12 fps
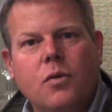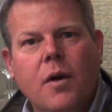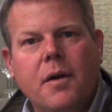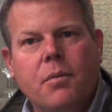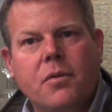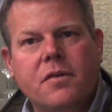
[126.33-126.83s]

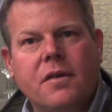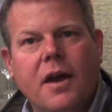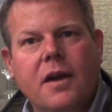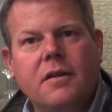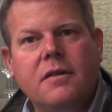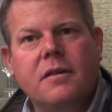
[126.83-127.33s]

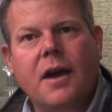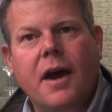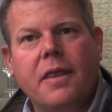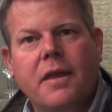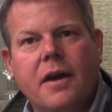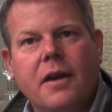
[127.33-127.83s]
20%,
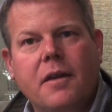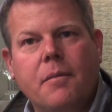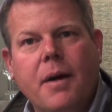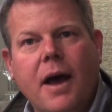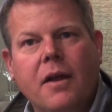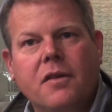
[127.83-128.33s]
and then the
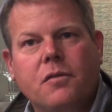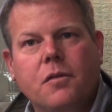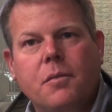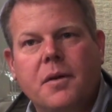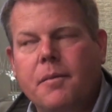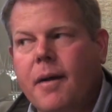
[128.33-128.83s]
balance
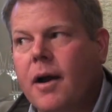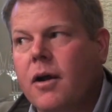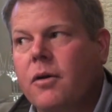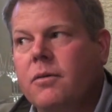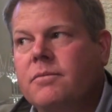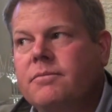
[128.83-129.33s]
would be Merlot.